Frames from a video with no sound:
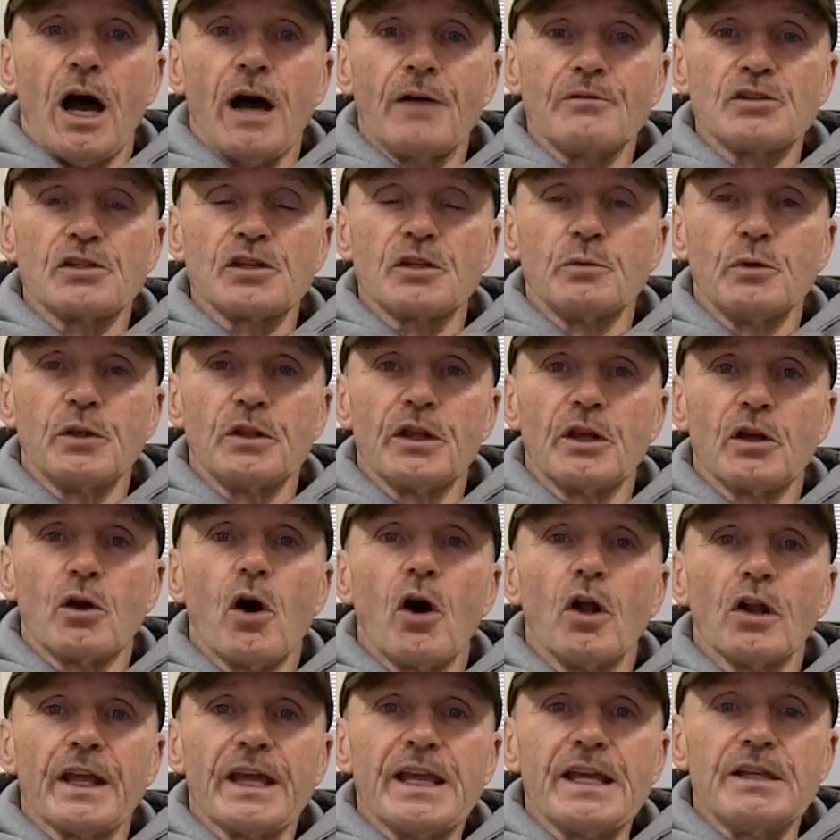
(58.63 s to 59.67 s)
obviously we think
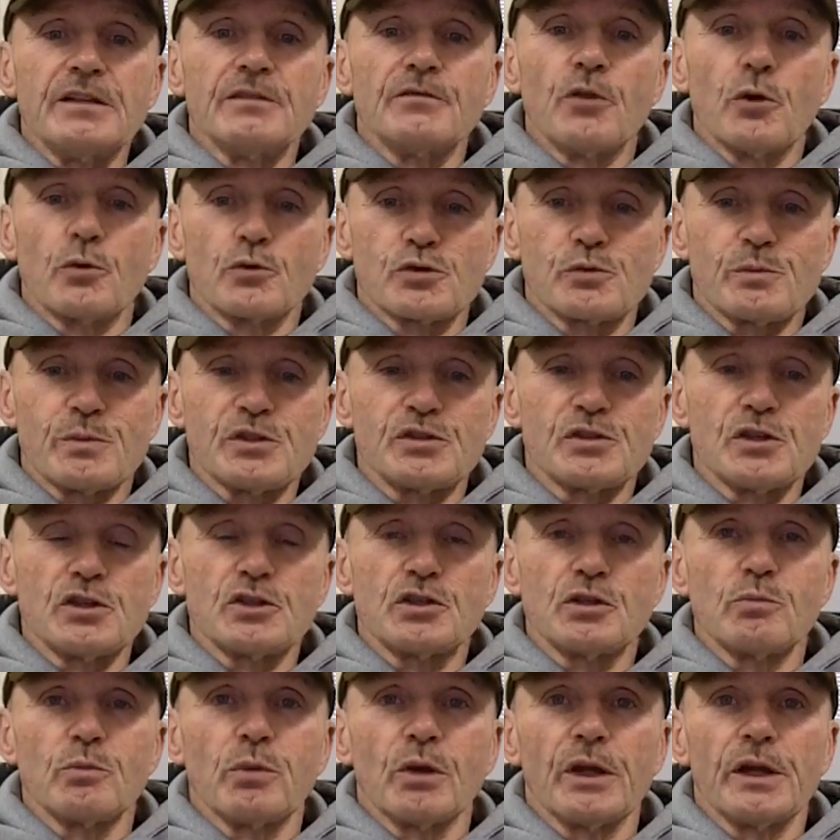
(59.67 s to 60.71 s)
all eight of those
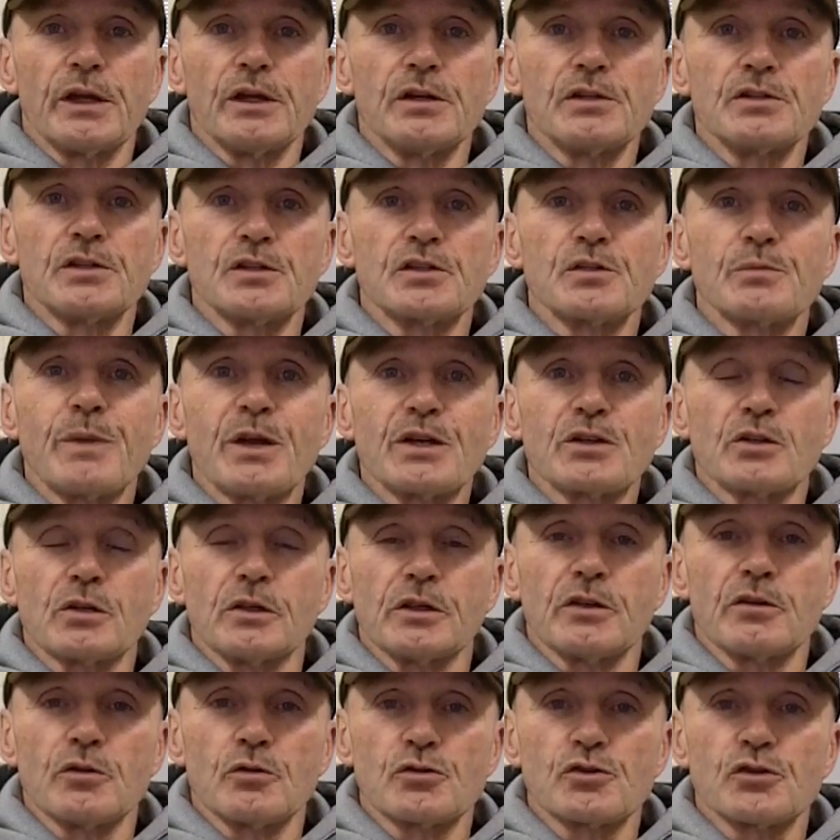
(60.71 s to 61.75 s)
position players,
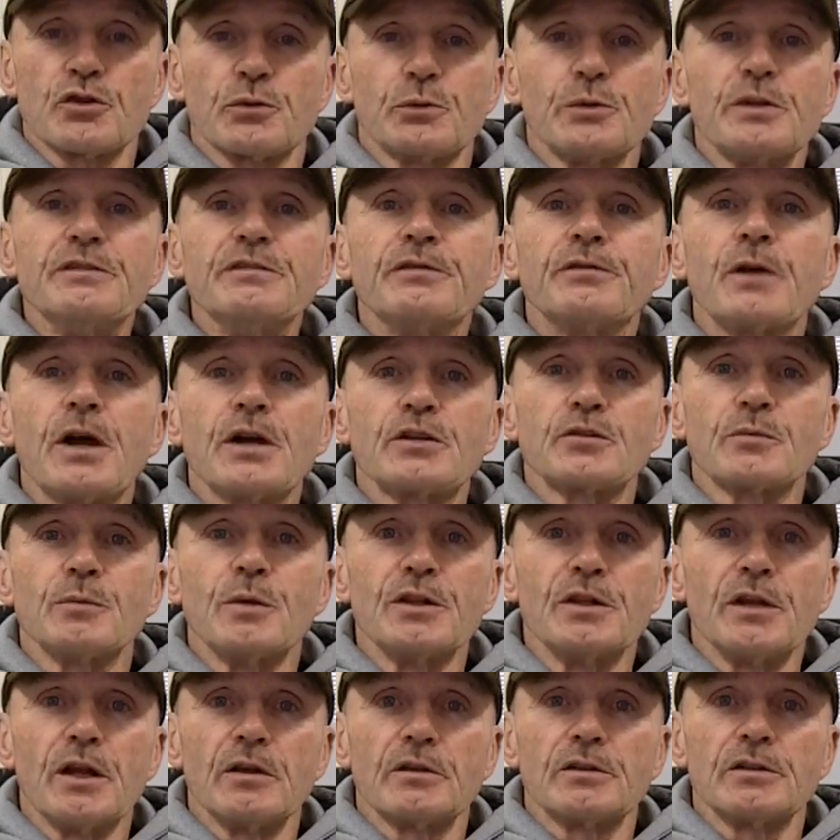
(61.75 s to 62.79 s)
especially those three
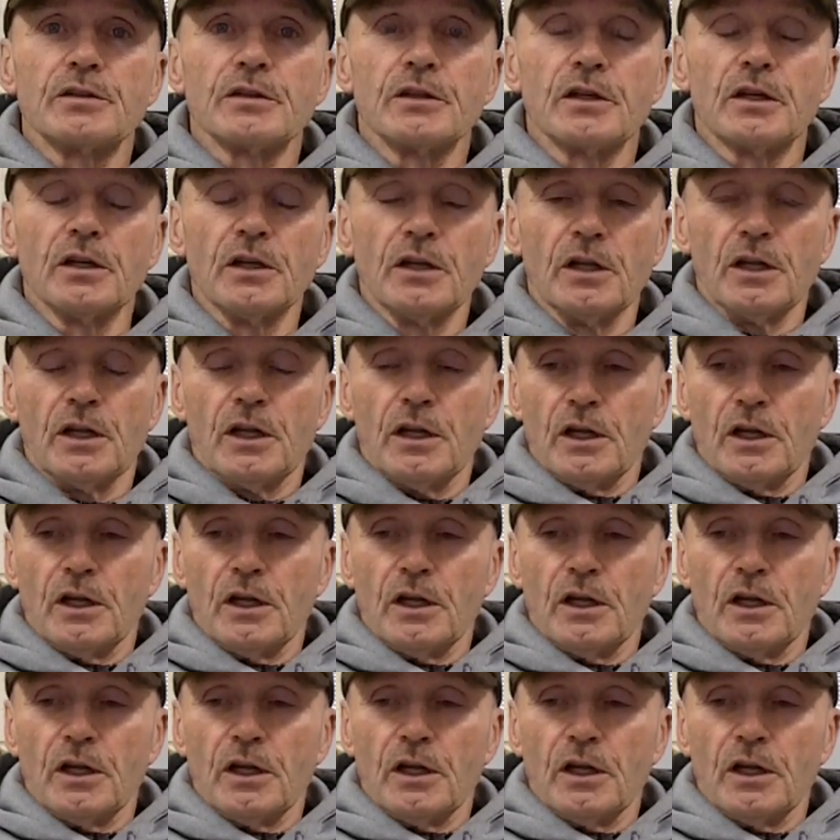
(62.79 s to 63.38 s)
freshmen that uh,